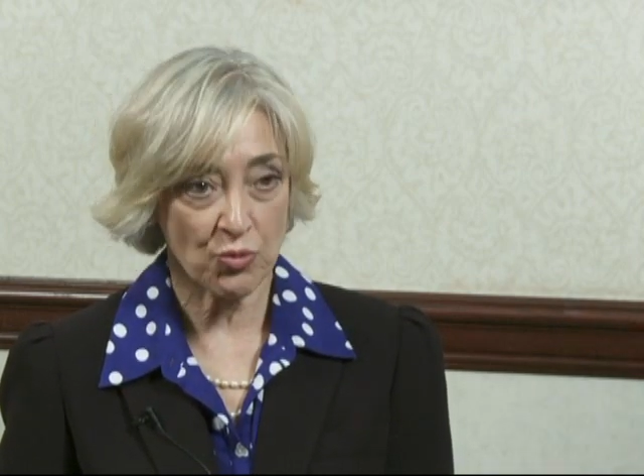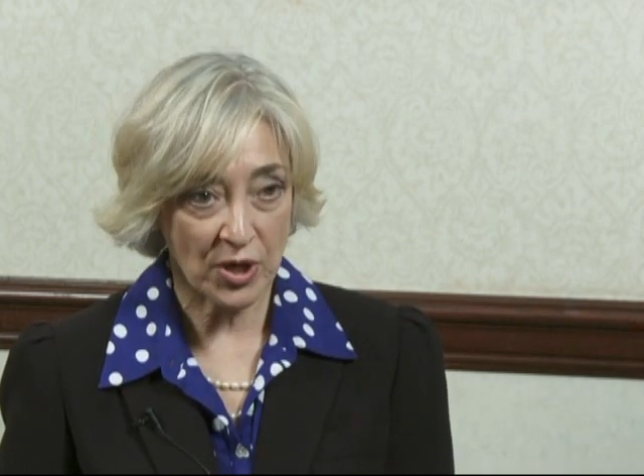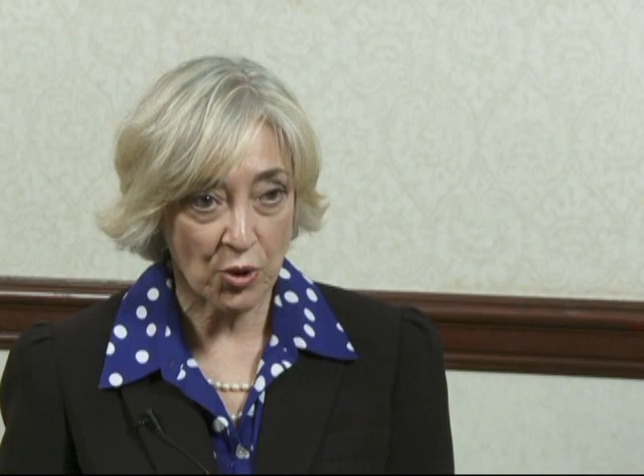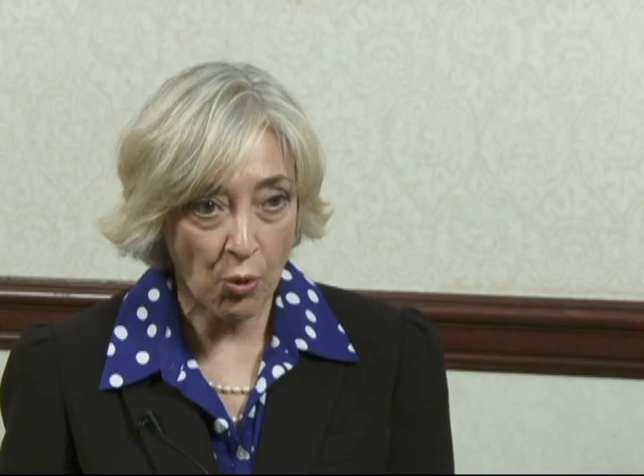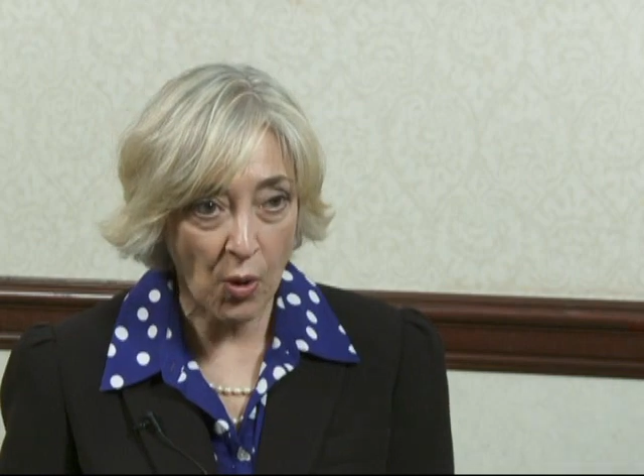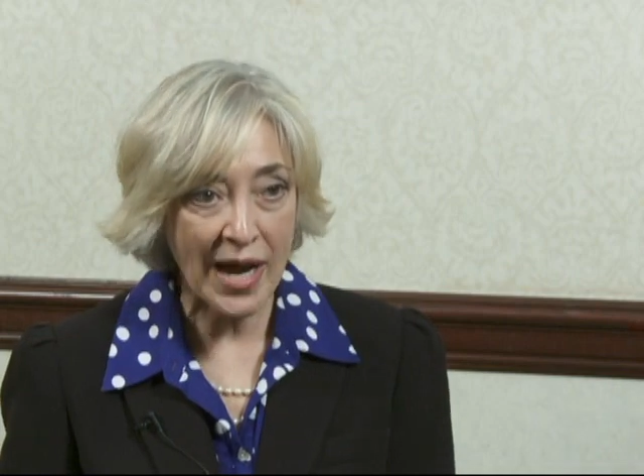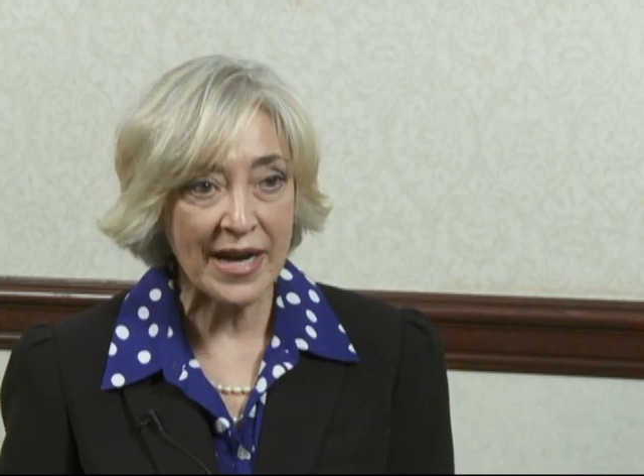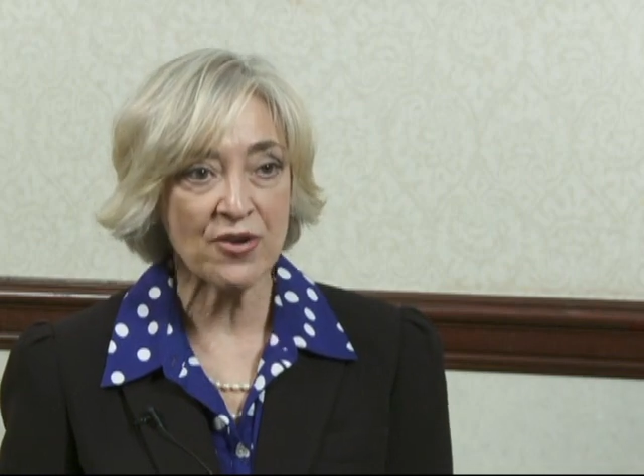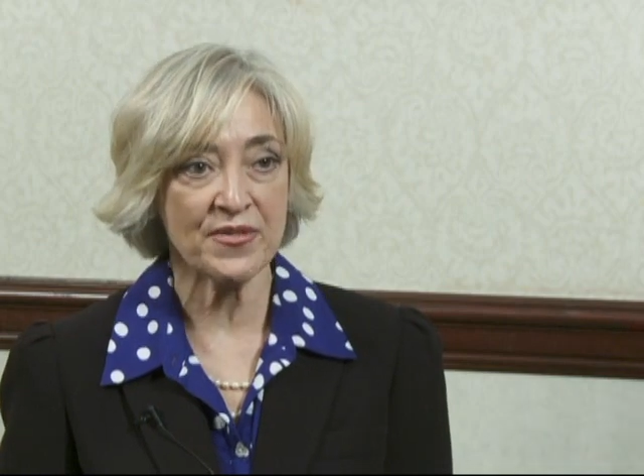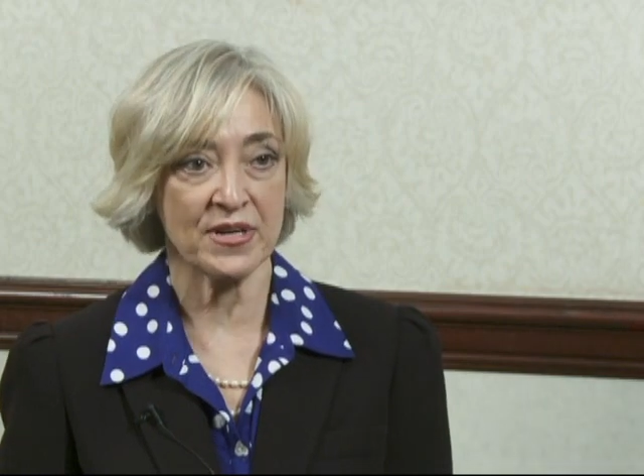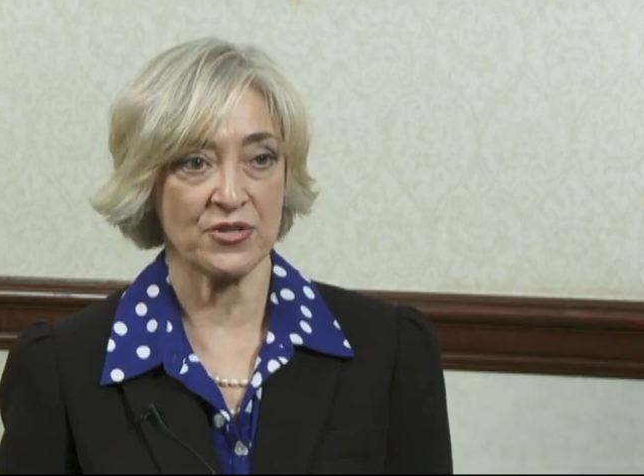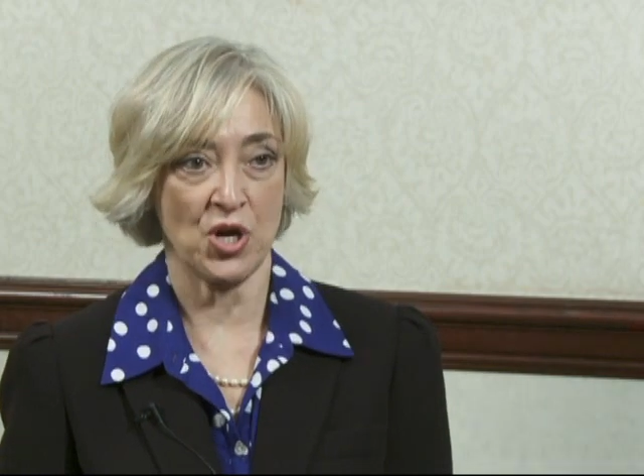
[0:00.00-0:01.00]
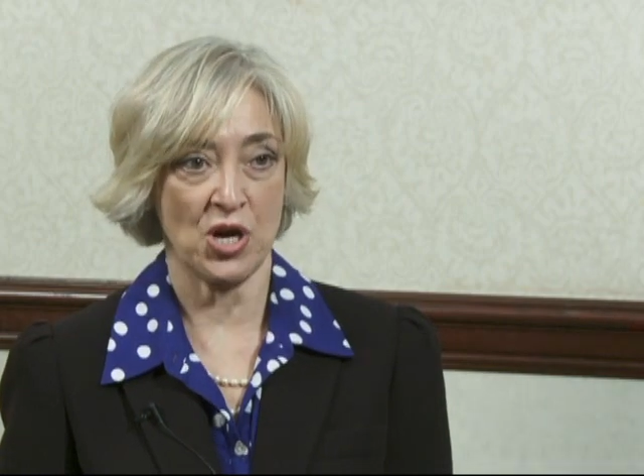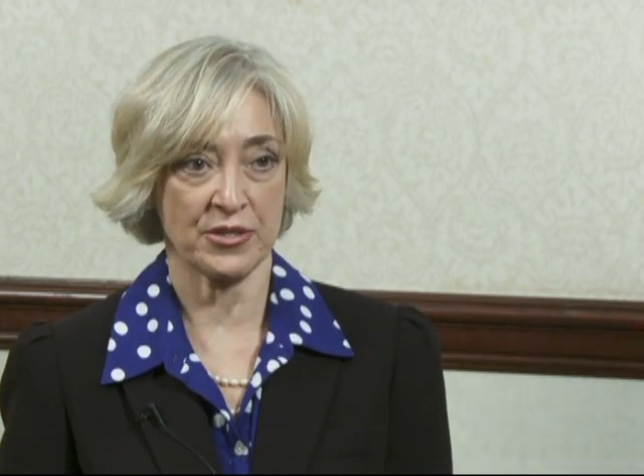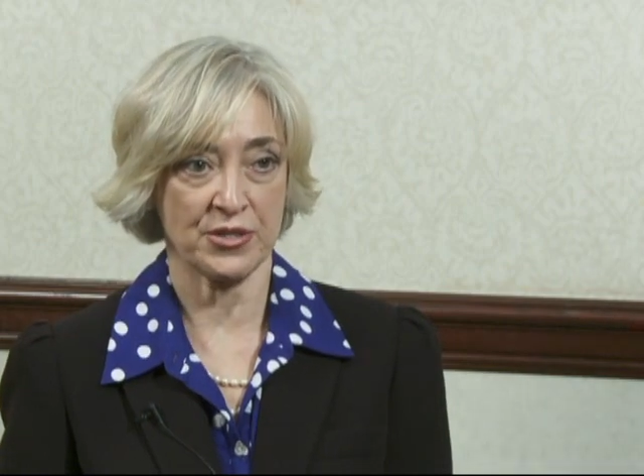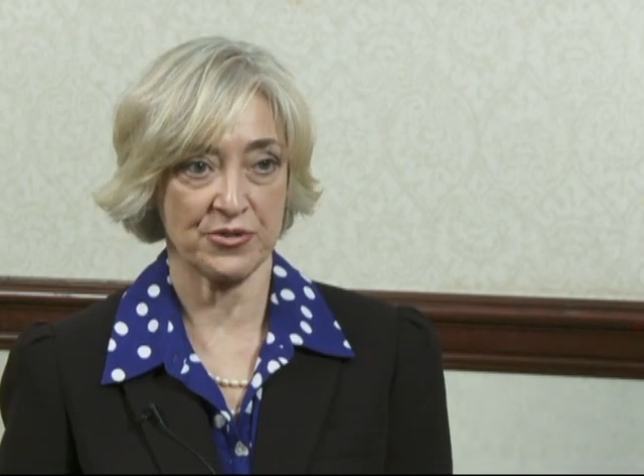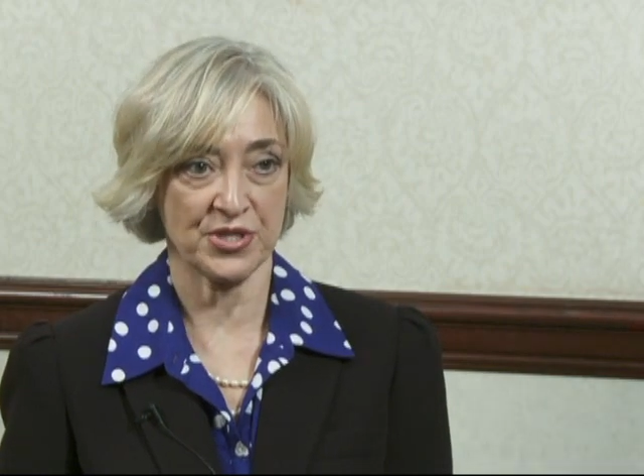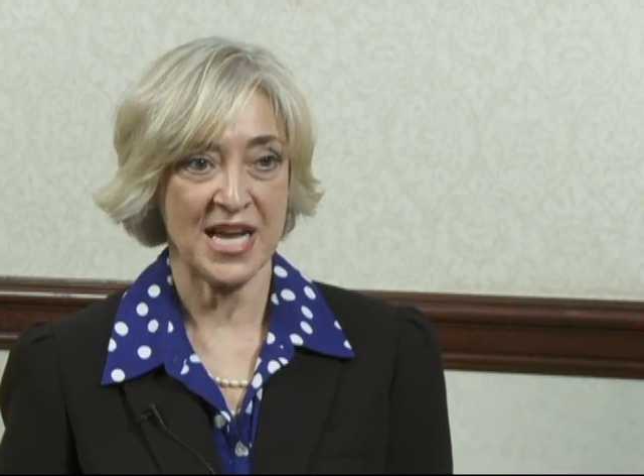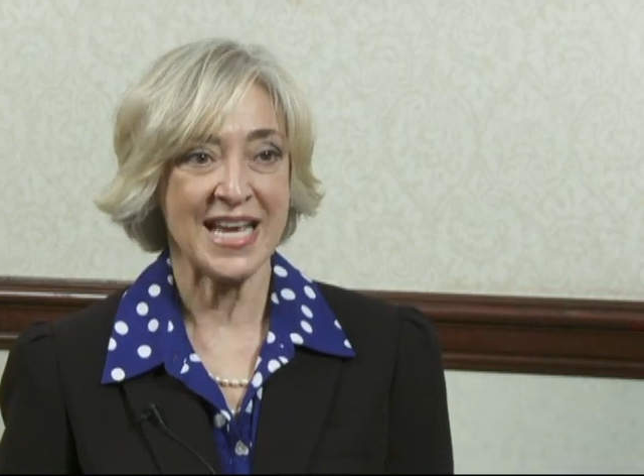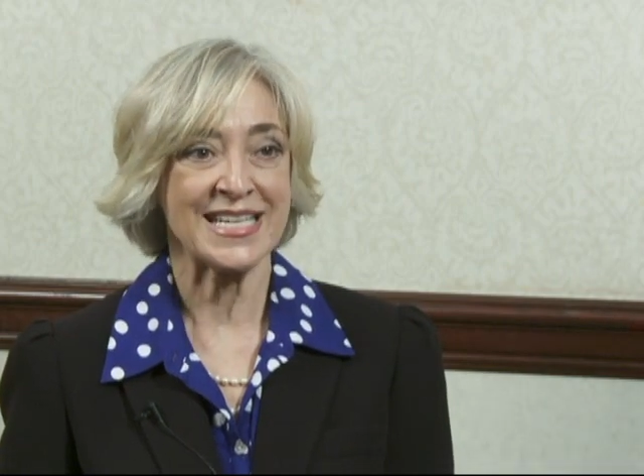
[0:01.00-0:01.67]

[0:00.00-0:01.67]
require their doctors